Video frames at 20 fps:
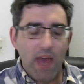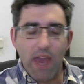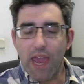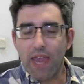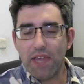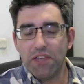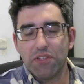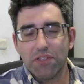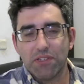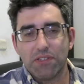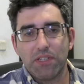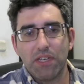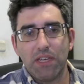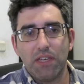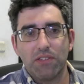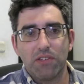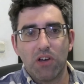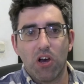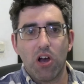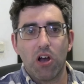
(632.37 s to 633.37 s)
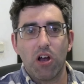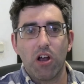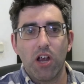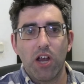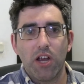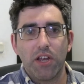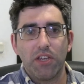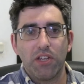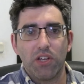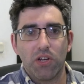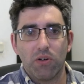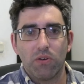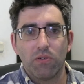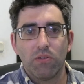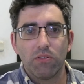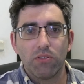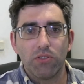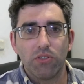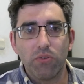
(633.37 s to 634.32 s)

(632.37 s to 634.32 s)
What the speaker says: agencies are, you know,